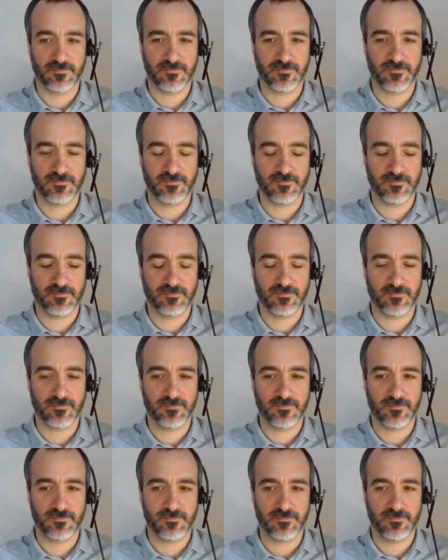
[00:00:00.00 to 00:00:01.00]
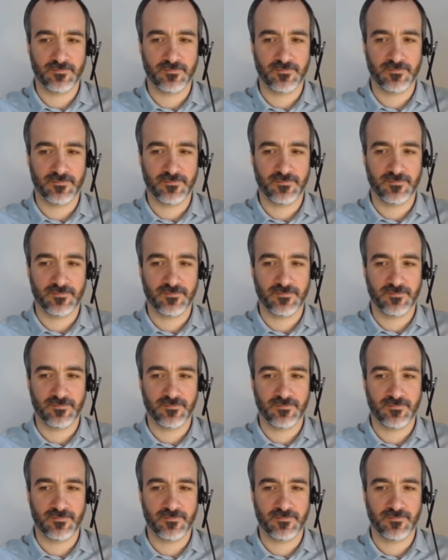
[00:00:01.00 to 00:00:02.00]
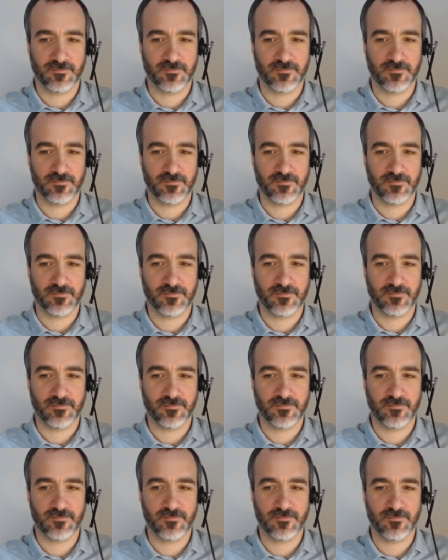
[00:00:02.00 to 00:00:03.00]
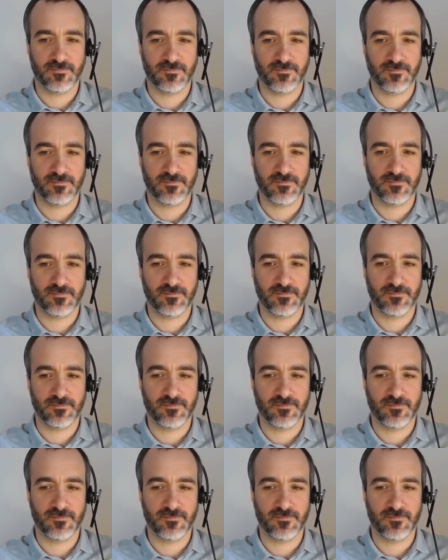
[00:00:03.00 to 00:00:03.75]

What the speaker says: This person isn't speaking.